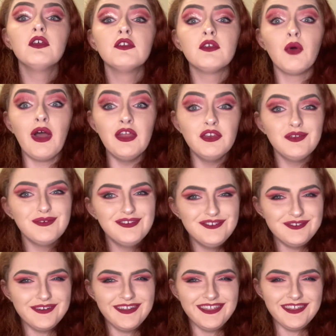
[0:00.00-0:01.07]
So I do
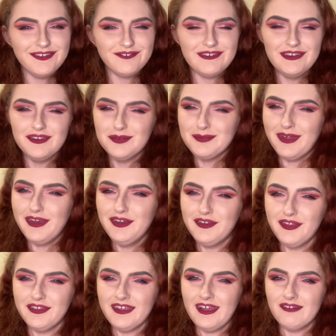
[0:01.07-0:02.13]
enjoy that Phantom Manor
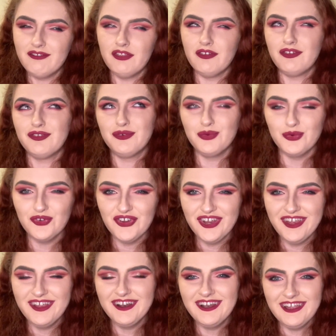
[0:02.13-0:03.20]
does have the
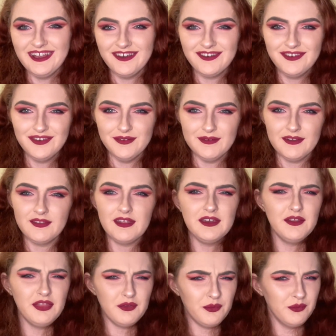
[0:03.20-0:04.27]
story linked to it, because I know
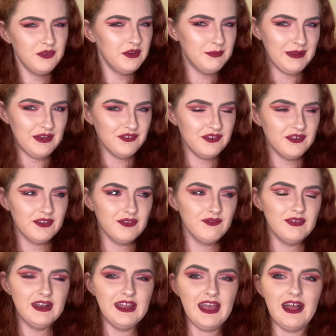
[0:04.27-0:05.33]
that Haunted Mansion doesn't
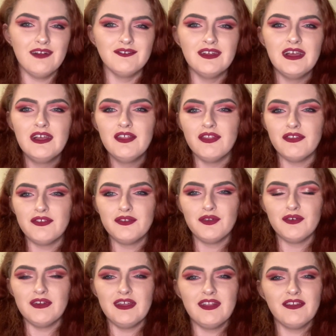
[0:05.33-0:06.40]
really have the
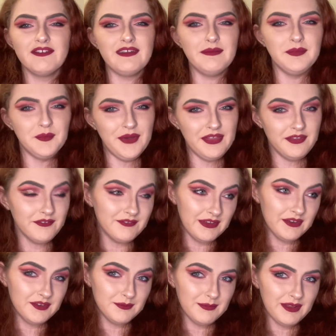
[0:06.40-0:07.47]
story in the same way that
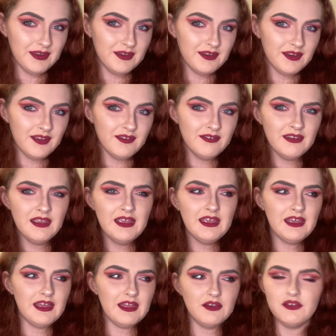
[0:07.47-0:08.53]
Phantom Manor does.
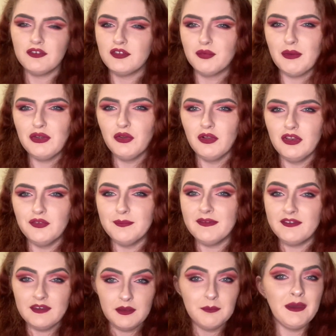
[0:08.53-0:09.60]
And to my knowledge,
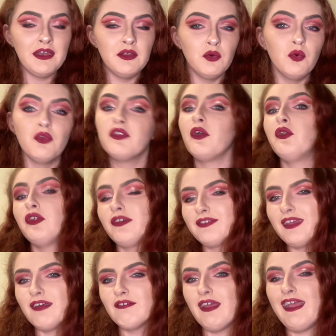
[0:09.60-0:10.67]
Mystic Manor also does
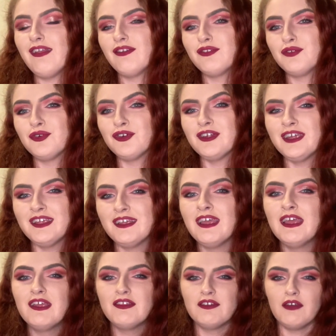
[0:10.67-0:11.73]
have a story.
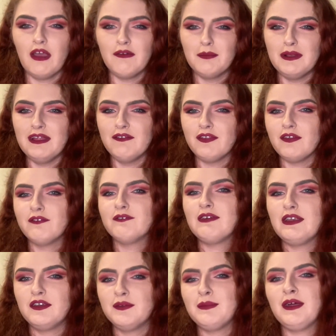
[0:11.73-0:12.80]
So I believe that
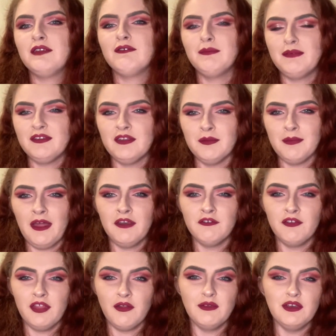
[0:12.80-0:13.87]
Phantom Manor and Mystic Manor are
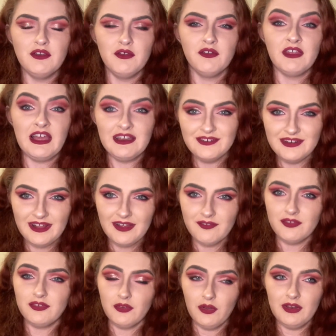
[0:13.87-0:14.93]
the only two that actually have
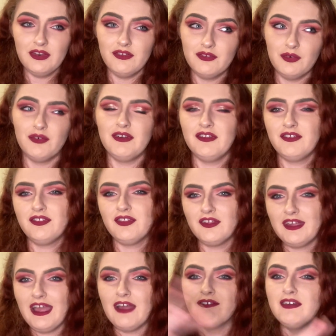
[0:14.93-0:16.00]
solid stories that
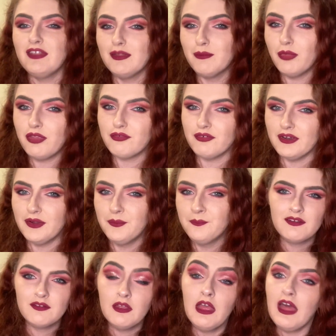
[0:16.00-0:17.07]
carry them through.
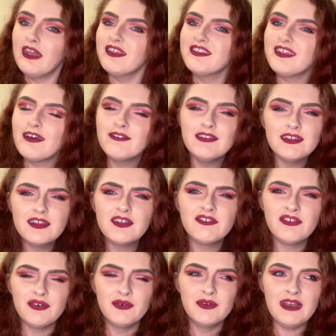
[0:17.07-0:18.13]
And it's definitely good
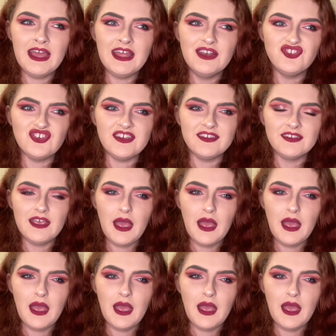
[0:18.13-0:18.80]
for all ages.